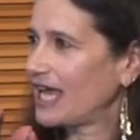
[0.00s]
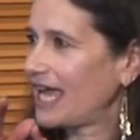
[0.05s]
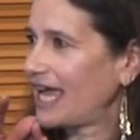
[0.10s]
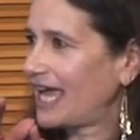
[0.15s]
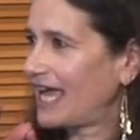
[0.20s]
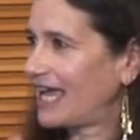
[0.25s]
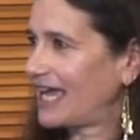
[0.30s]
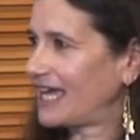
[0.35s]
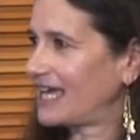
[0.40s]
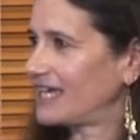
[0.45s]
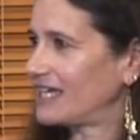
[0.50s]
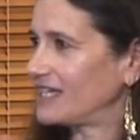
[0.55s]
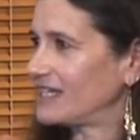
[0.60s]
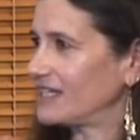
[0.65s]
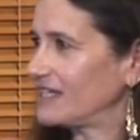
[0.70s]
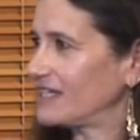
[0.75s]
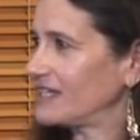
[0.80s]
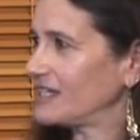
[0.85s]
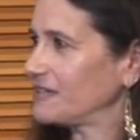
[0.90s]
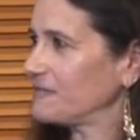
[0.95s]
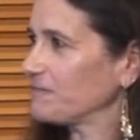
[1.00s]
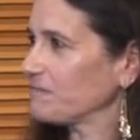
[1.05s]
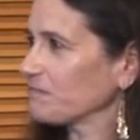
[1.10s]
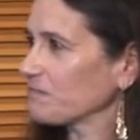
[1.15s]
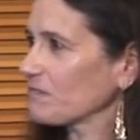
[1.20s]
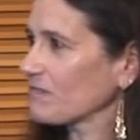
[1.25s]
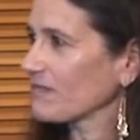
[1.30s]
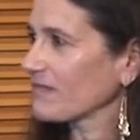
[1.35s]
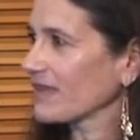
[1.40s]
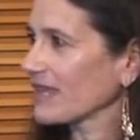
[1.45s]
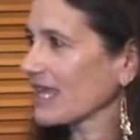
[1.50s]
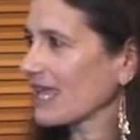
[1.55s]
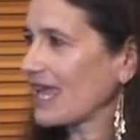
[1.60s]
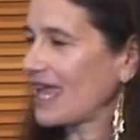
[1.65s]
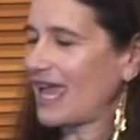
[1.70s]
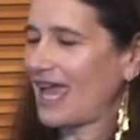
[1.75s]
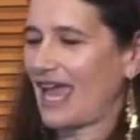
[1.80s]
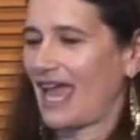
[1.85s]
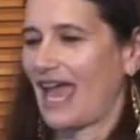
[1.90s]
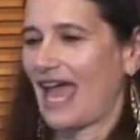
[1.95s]
a hand,
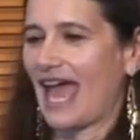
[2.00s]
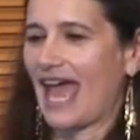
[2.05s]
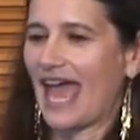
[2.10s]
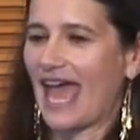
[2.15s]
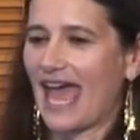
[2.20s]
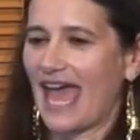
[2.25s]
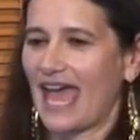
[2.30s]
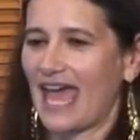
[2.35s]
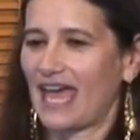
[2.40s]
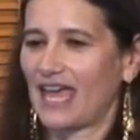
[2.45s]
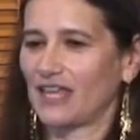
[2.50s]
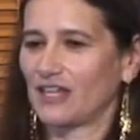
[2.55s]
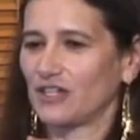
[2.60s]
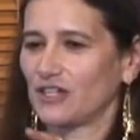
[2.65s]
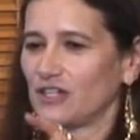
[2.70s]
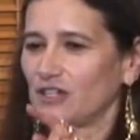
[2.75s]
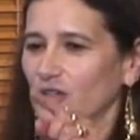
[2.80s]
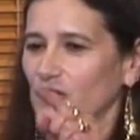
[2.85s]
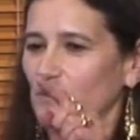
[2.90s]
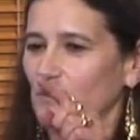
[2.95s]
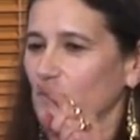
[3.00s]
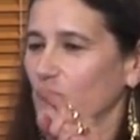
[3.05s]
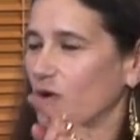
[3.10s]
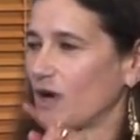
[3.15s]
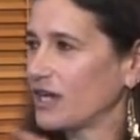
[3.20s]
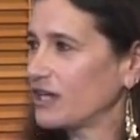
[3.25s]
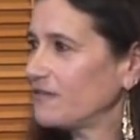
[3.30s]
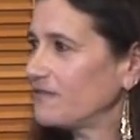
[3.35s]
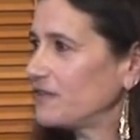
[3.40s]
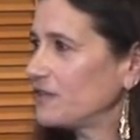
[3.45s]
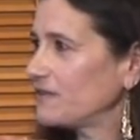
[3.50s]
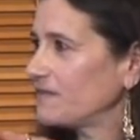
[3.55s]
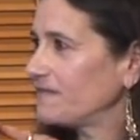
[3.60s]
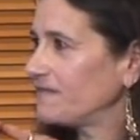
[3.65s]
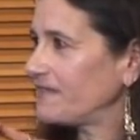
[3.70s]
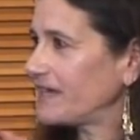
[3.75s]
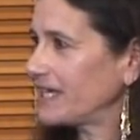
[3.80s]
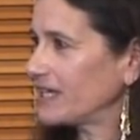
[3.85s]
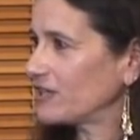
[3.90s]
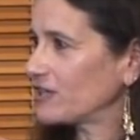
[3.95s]
and one of your
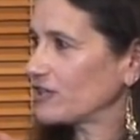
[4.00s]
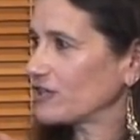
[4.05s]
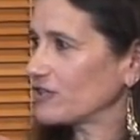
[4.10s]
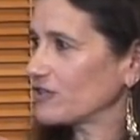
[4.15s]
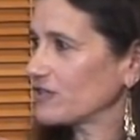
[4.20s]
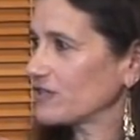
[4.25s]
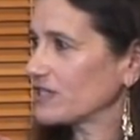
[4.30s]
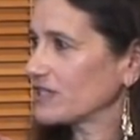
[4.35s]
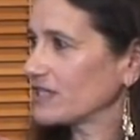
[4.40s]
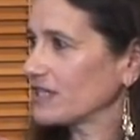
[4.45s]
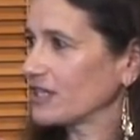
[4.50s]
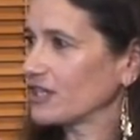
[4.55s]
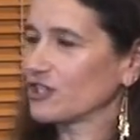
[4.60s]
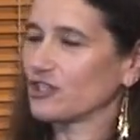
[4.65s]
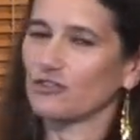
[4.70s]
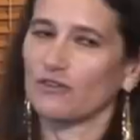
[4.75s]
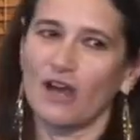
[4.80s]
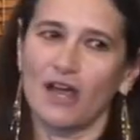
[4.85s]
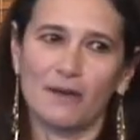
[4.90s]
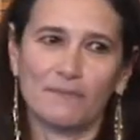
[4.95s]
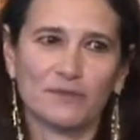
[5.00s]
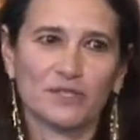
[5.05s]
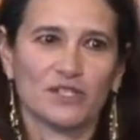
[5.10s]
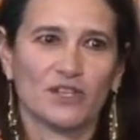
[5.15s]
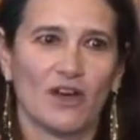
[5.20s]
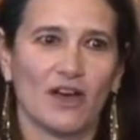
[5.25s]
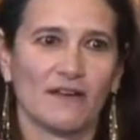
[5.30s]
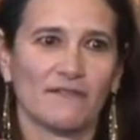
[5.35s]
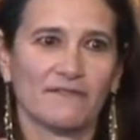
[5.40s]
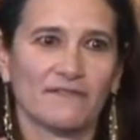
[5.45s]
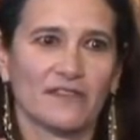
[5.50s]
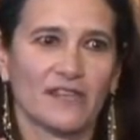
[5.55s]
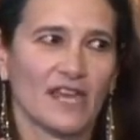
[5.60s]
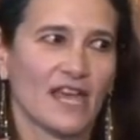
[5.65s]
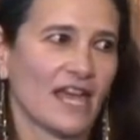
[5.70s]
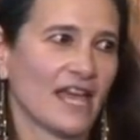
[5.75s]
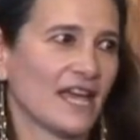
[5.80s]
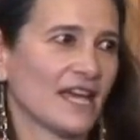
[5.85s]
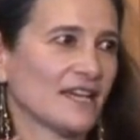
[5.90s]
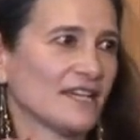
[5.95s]
fingers drops off the
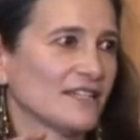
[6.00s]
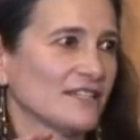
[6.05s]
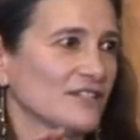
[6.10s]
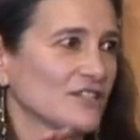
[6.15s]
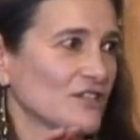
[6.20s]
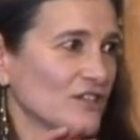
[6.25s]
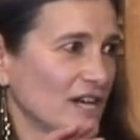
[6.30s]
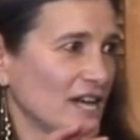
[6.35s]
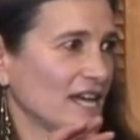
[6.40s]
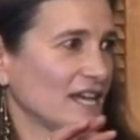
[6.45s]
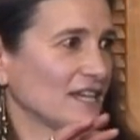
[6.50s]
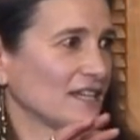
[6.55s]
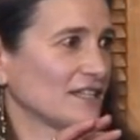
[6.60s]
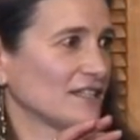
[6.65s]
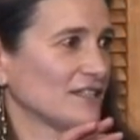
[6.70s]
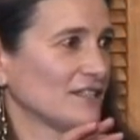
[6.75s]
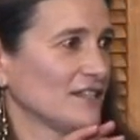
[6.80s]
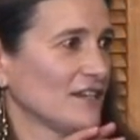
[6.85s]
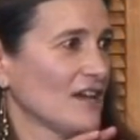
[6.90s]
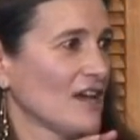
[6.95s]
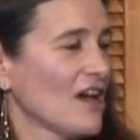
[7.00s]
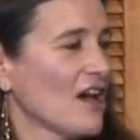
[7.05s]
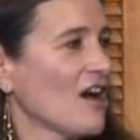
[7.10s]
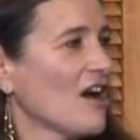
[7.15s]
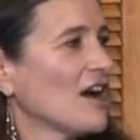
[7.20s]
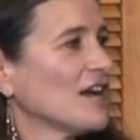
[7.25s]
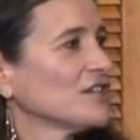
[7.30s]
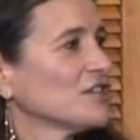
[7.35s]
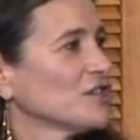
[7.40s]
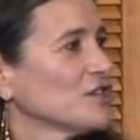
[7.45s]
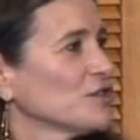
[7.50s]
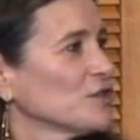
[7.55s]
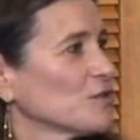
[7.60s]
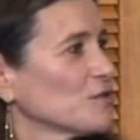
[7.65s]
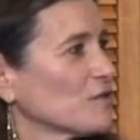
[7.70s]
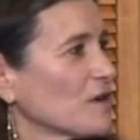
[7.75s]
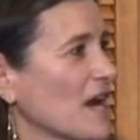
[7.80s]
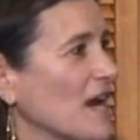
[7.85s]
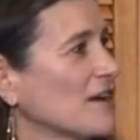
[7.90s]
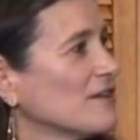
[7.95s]
hand, your hand onto the
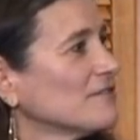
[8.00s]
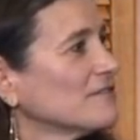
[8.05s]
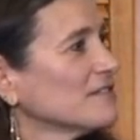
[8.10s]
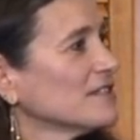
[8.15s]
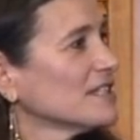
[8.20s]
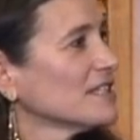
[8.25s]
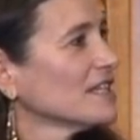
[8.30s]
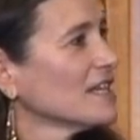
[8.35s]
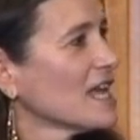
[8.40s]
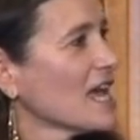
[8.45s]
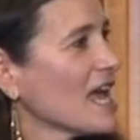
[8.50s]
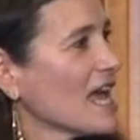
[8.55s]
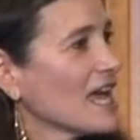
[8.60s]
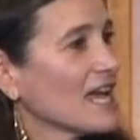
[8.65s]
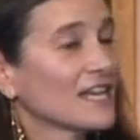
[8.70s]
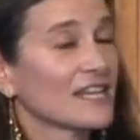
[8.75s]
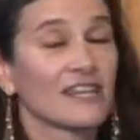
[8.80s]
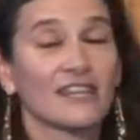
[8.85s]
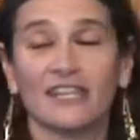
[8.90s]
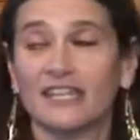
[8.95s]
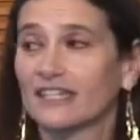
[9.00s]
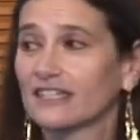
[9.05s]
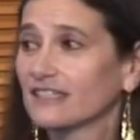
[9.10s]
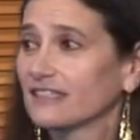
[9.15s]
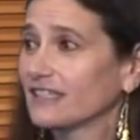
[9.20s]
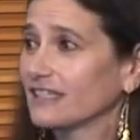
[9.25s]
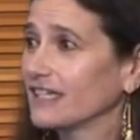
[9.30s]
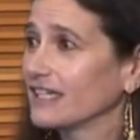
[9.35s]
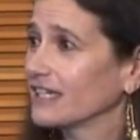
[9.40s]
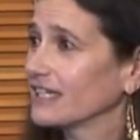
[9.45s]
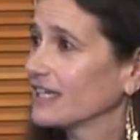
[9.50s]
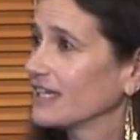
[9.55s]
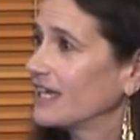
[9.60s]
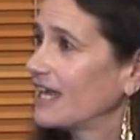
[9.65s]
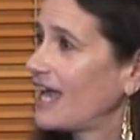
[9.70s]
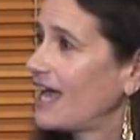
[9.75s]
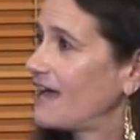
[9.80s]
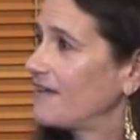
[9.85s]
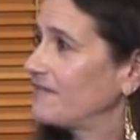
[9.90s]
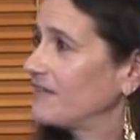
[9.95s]
ground and thinks it can
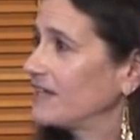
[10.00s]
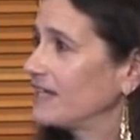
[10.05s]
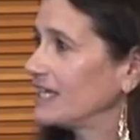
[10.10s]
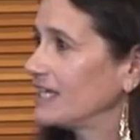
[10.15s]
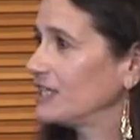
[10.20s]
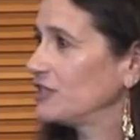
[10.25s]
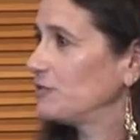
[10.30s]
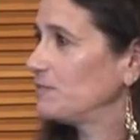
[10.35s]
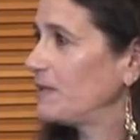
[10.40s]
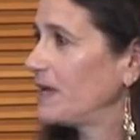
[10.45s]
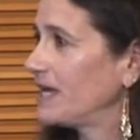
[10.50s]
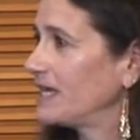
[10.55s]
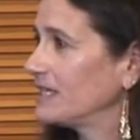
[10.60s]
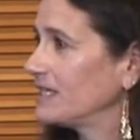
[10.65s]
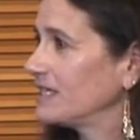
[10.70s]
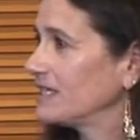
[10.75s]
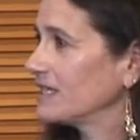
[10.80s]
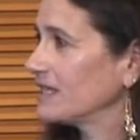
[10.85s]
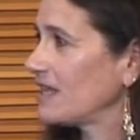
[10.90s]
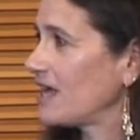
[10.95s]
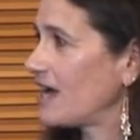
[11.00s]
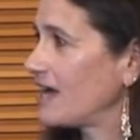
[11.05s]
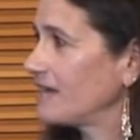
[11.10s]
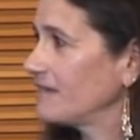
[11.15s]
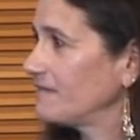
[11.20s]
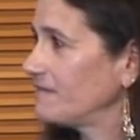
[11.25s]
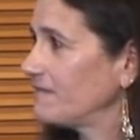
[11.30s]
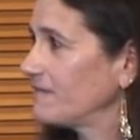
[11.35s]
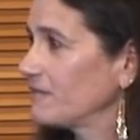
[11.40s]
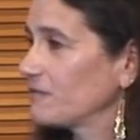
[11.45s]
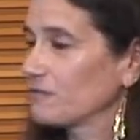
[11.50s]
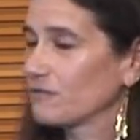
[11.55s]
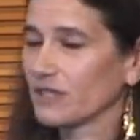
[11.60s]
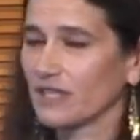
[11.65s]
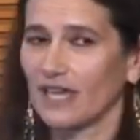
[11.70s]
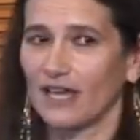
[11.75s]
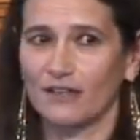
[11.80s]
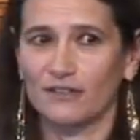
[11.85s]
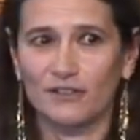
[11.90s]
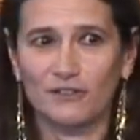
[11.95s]
have an independent life
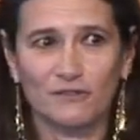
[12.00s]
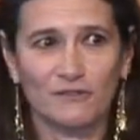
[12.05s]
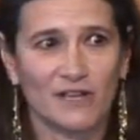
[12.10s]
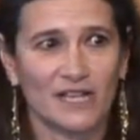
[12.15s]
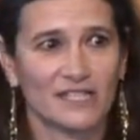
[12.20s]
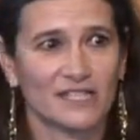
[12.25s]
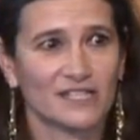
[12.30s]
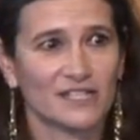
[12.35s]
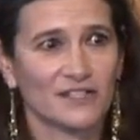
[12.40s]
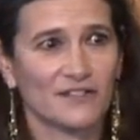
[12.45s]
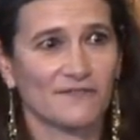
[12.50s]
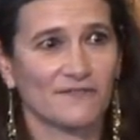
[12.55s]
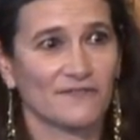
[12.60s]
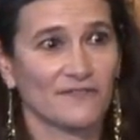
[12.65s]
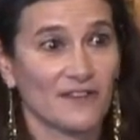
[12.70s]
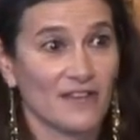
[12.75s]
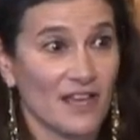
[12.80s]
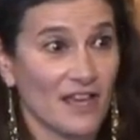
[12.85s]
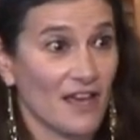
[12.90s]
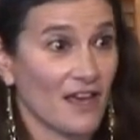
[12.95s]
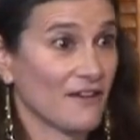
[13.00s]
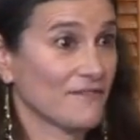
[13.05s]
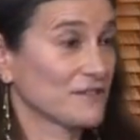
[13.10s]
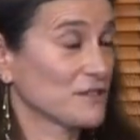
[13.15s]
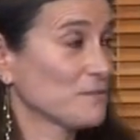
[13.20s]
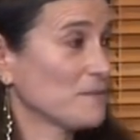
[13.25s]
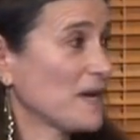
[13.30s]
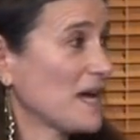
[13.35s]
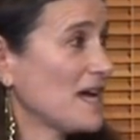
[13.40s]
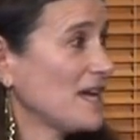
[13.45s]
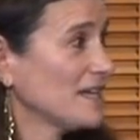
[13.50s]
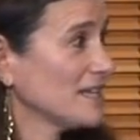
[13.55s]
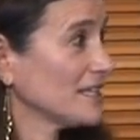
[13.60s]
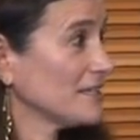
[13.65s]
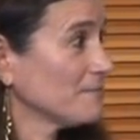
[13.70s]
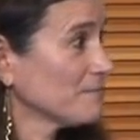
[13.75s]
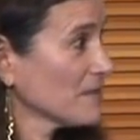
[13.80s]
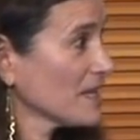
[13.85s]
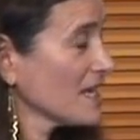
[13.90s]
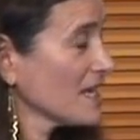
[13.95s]
without the rest of, of your body.